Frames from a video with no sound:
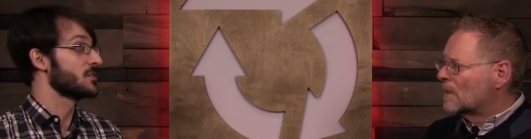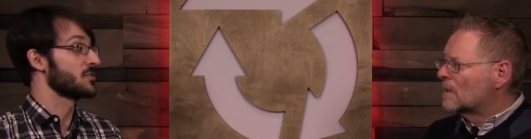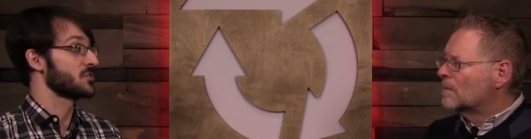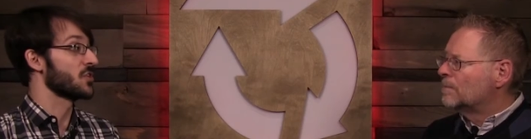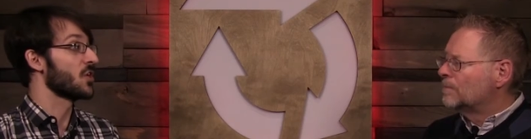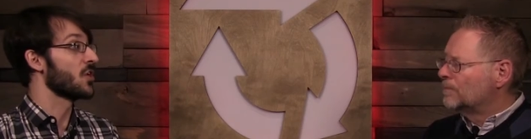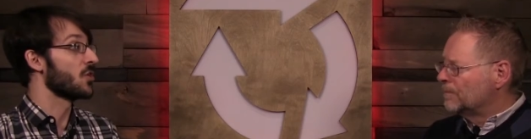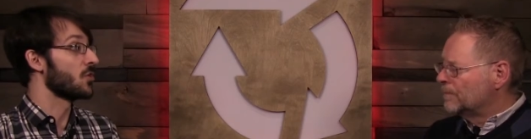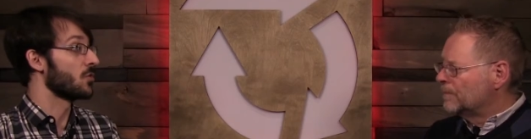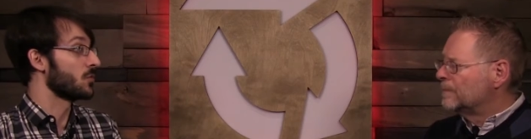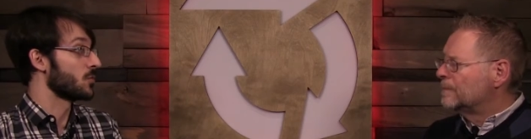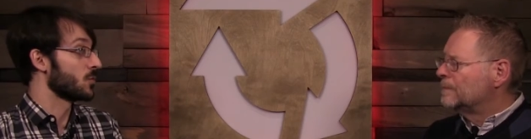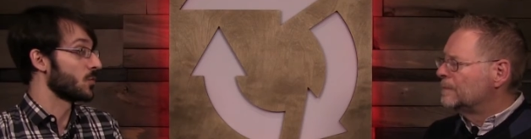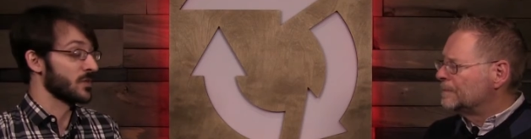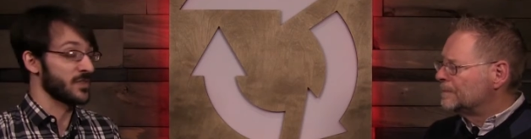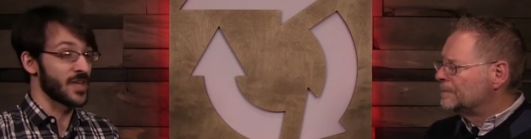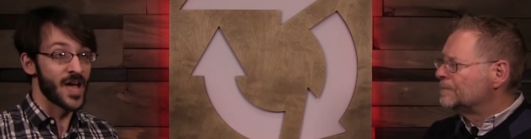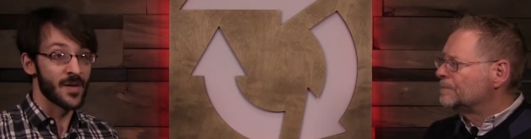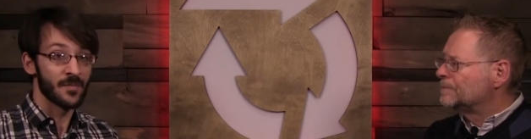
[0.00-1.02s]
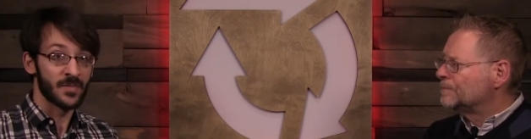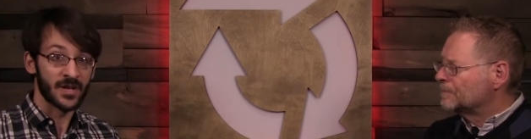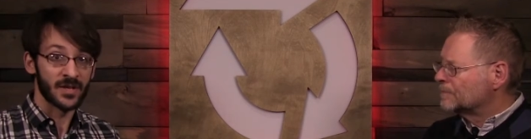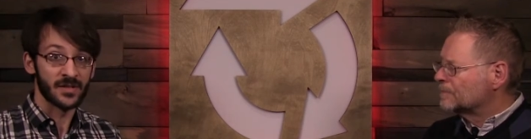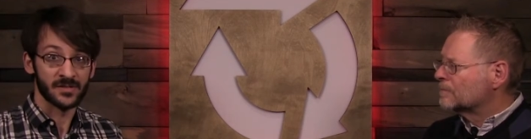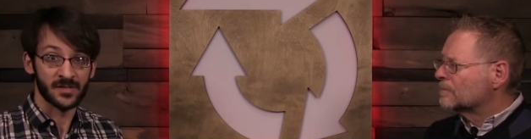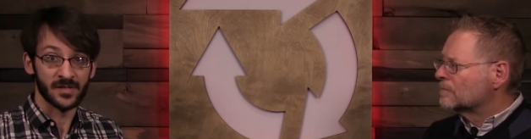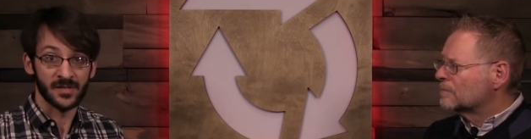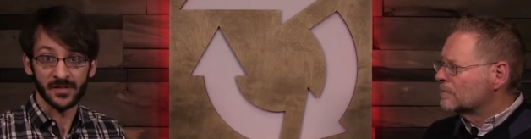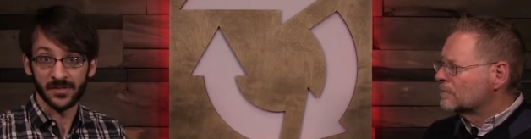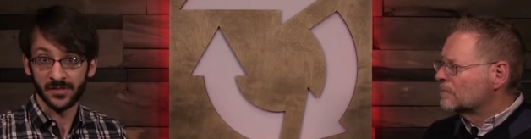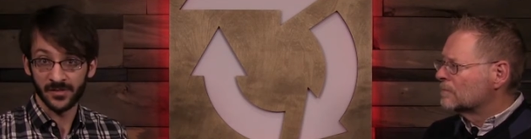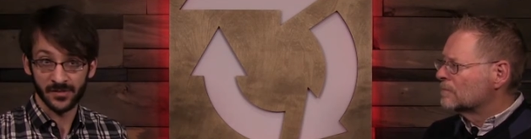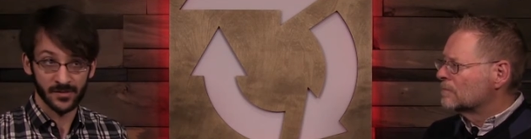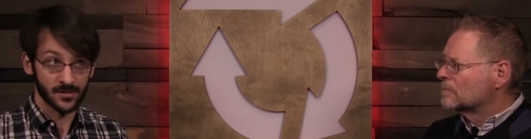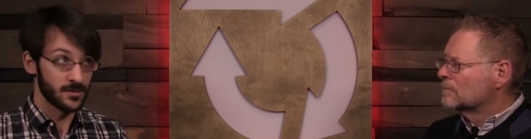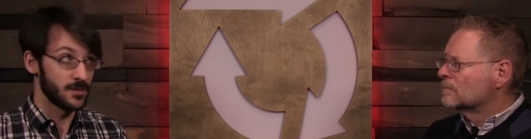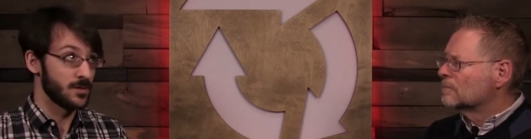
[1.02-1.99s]
Speaker 1: So mm-hmm. what that means
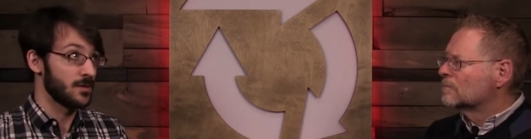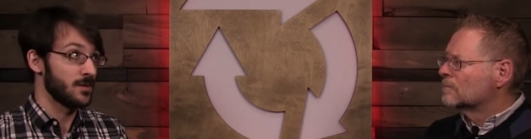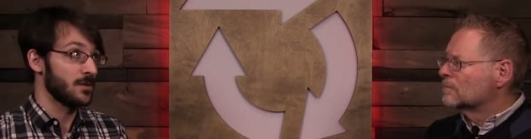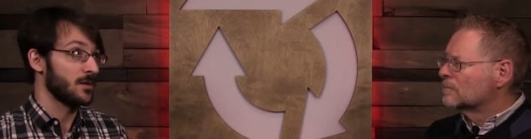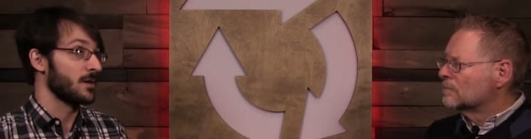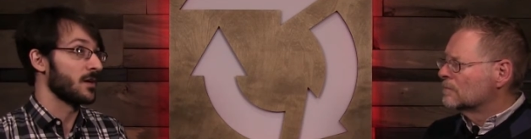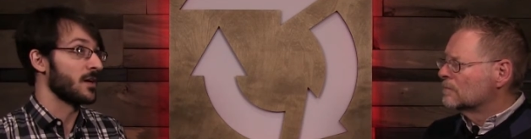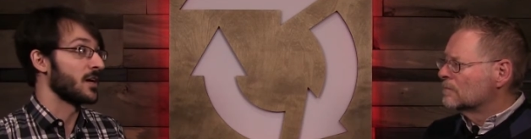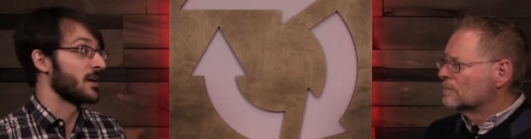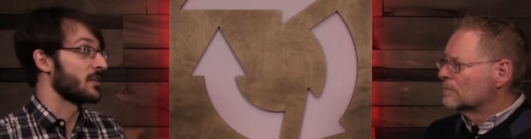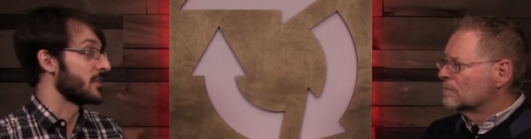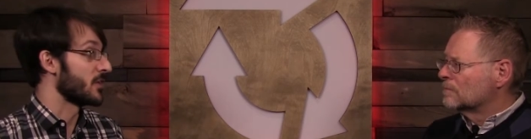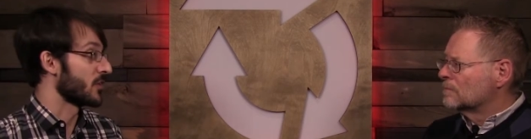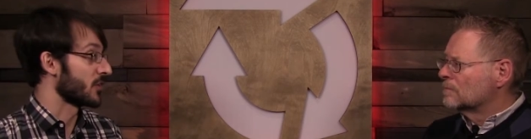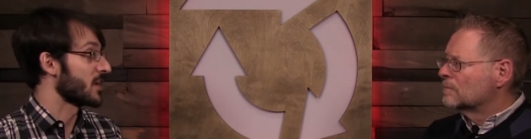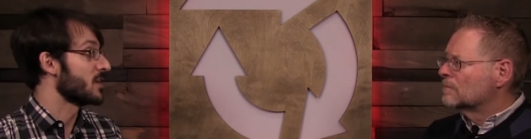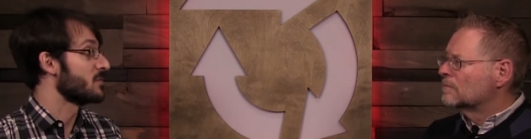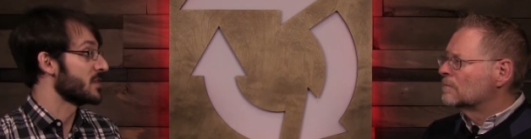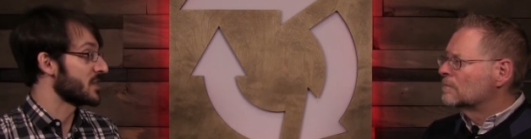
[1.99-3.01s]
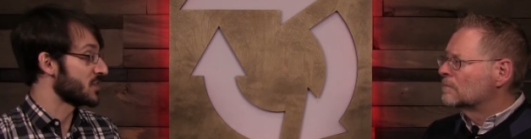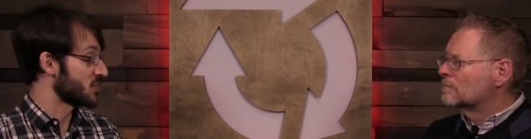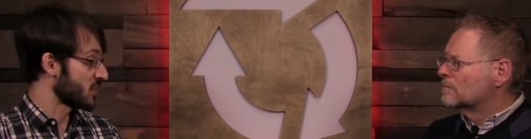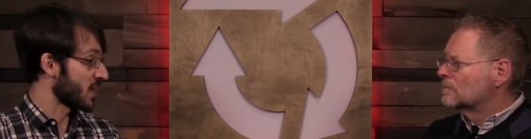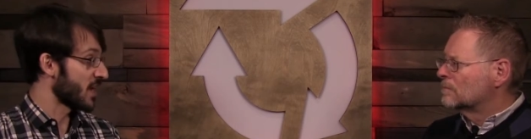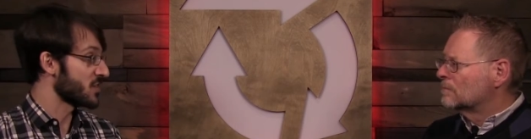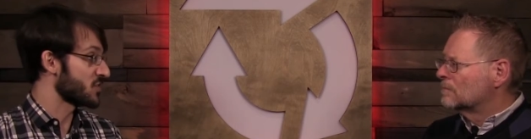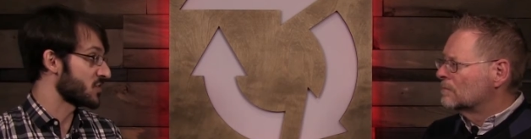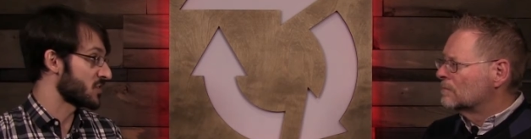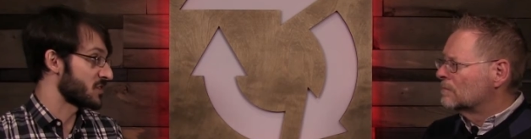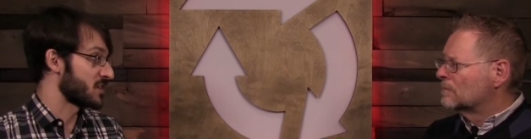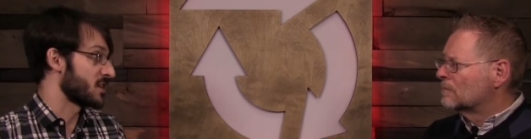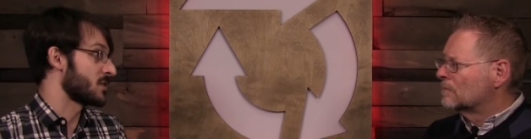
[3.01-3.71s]
is uh, there can be changes